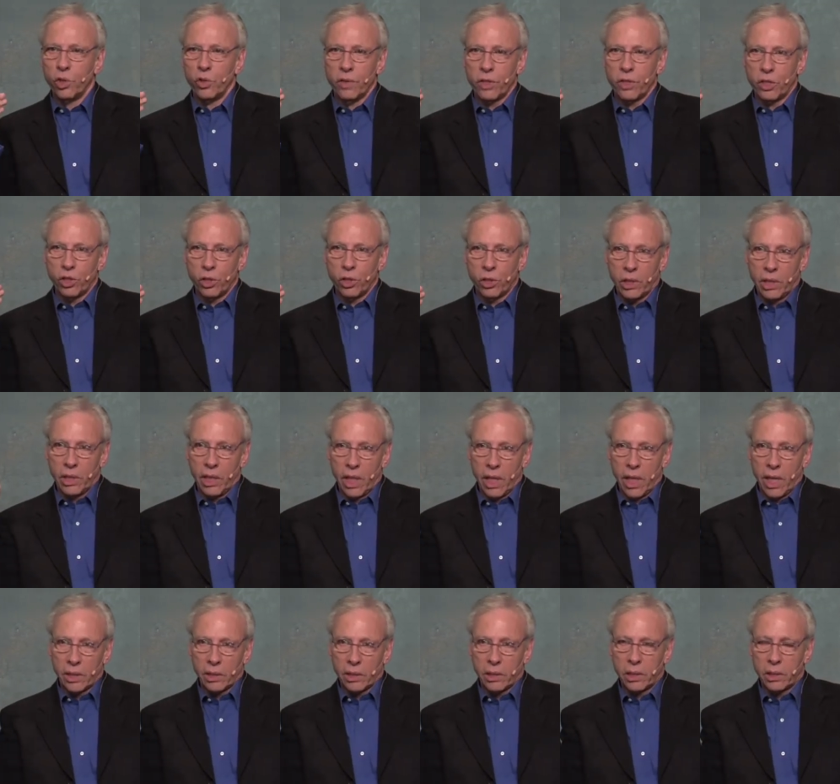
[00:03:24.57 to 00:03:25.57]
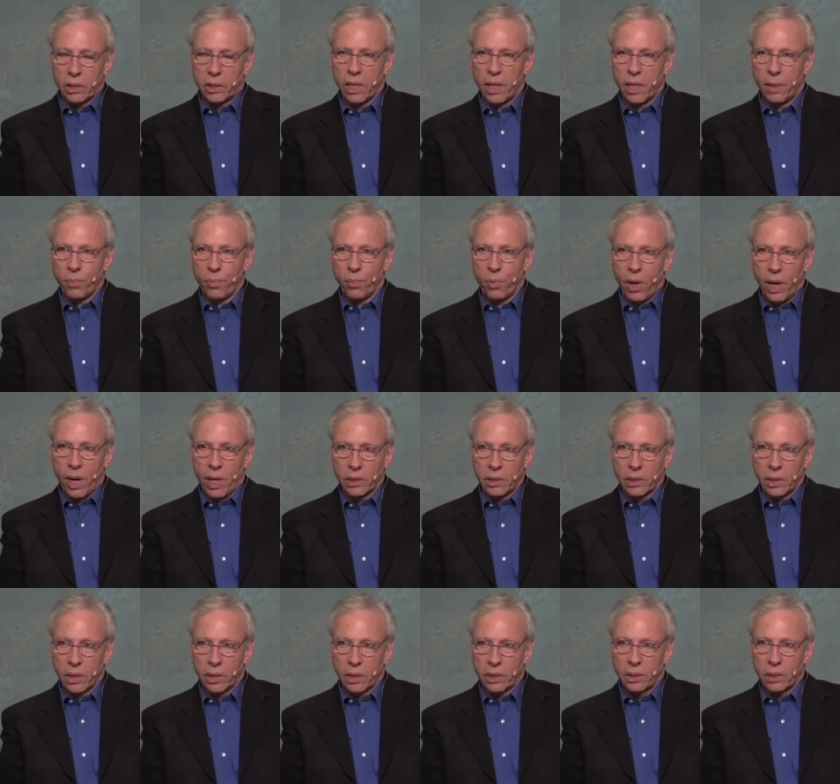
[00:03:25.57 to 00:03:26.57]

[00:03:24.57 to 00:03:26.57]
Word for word: internalized the same process.